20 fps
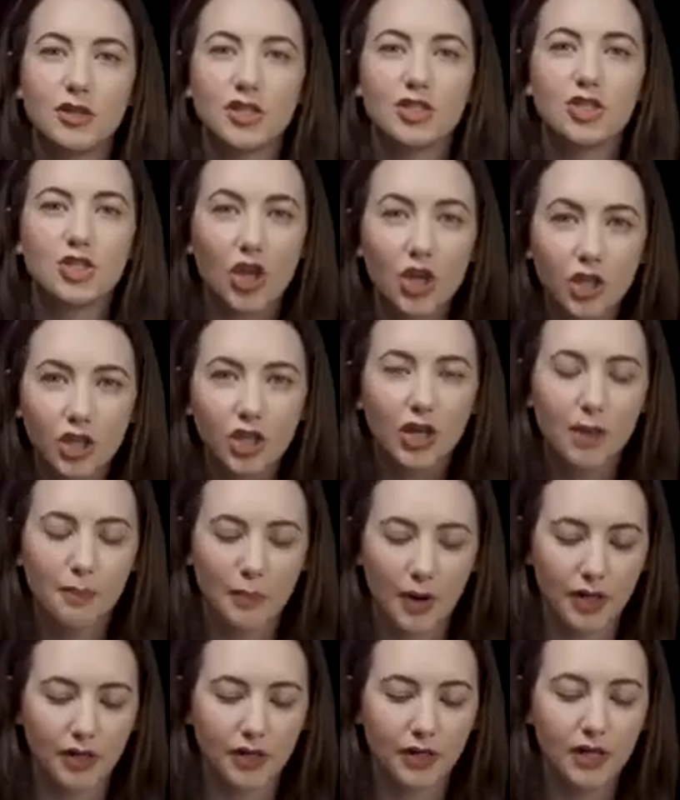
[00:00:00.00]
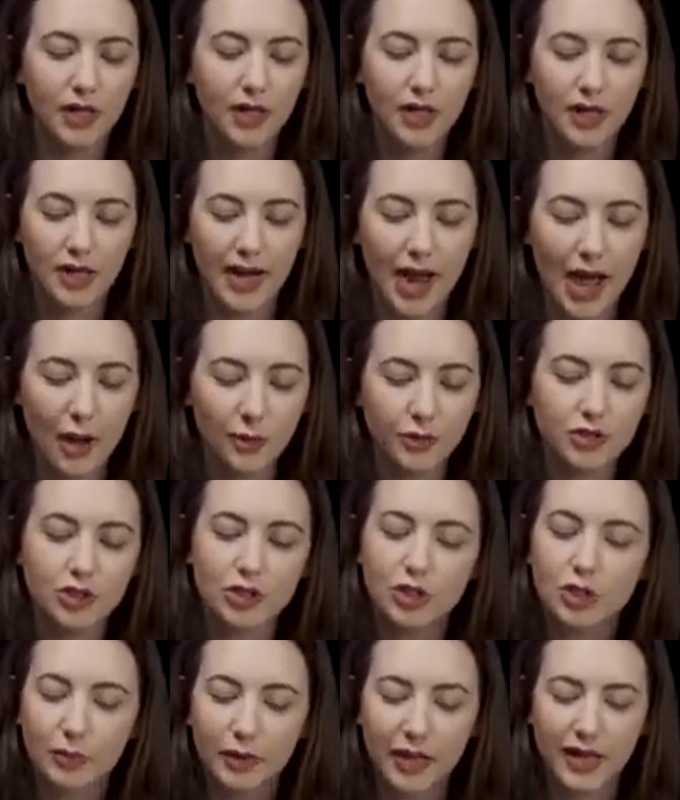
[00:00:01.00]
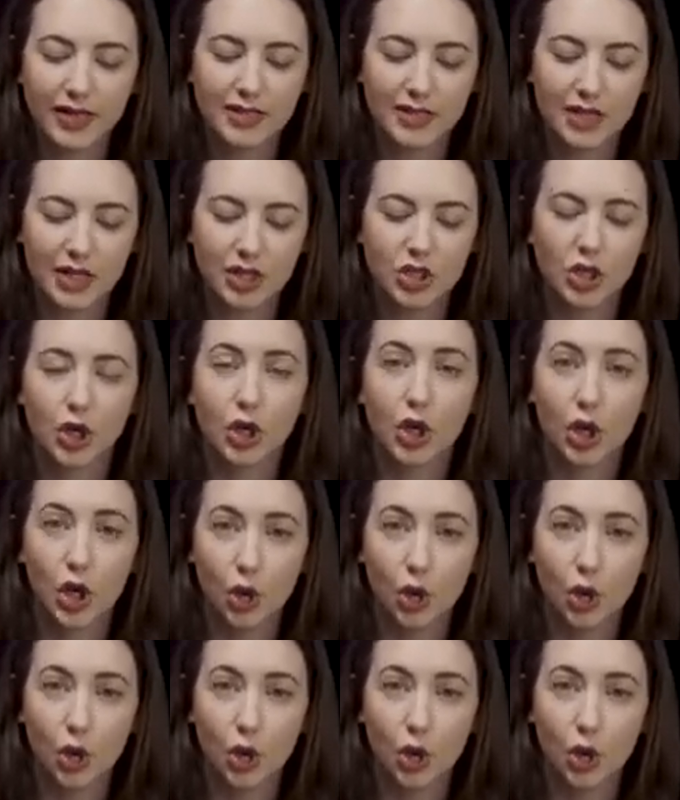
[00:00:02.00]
to be a circular button. Now it's just the PlayStation